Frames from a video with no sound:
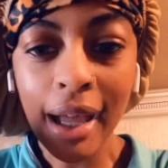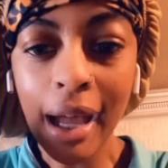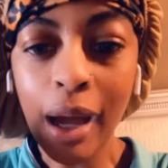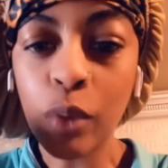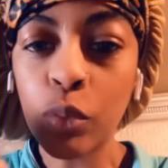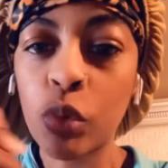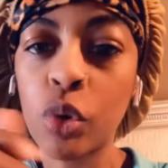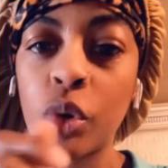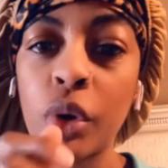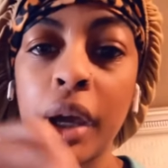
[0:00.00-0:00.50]
I
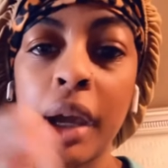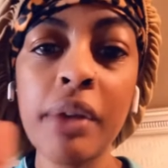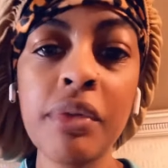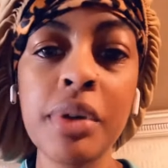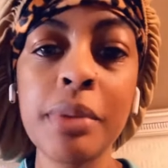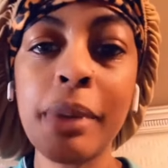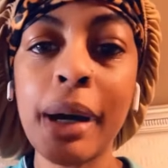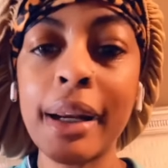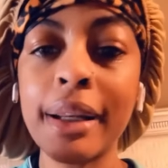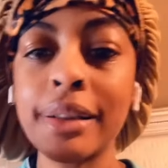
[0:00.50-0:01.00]
want
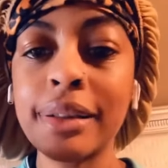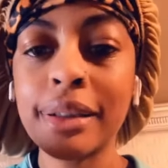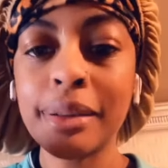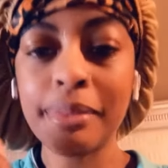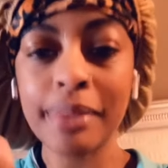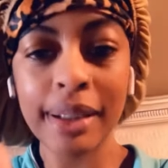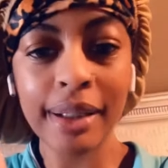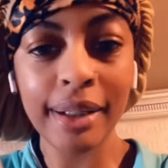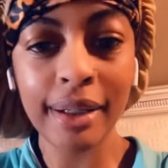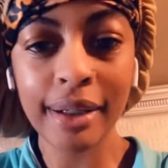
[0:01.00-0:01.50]
everybody to
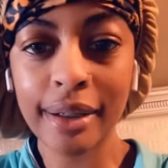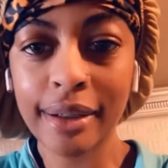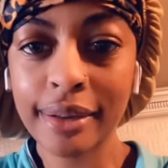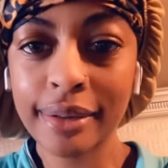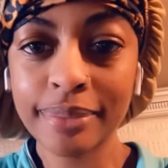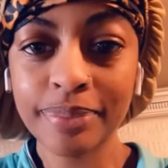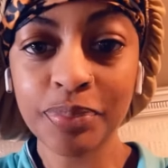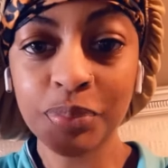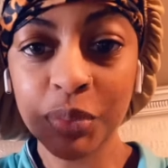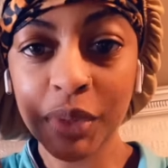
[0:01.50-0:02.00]
be there,
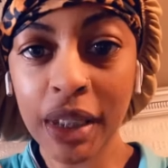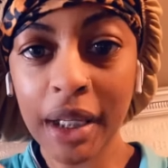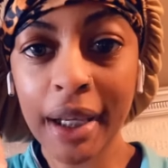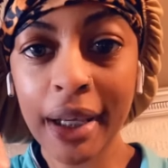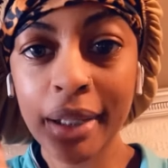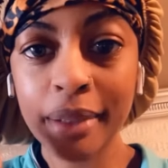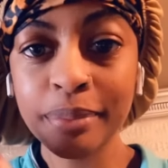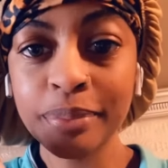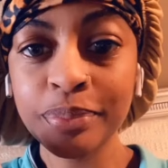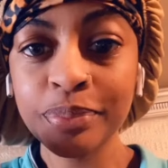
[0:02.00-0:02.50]

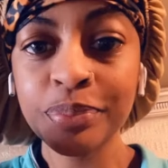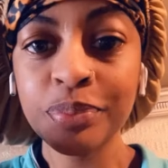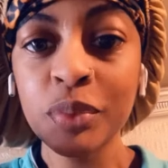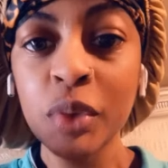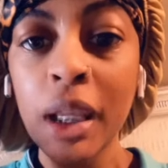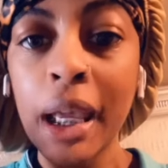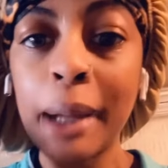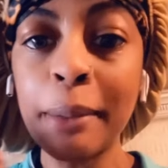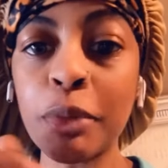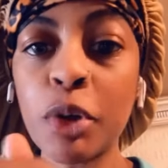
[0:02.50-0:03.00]
okay?
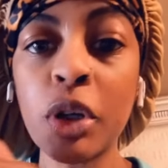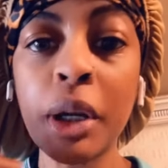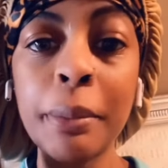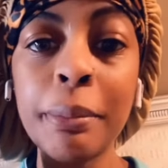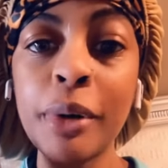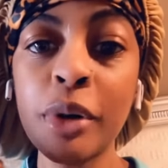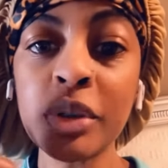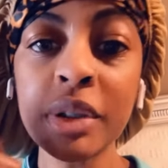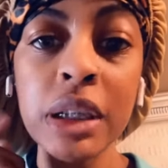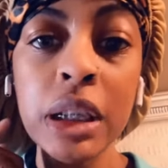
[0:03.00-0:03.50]
I'm going to
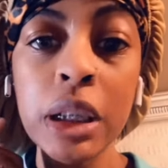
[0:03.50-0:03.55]
post a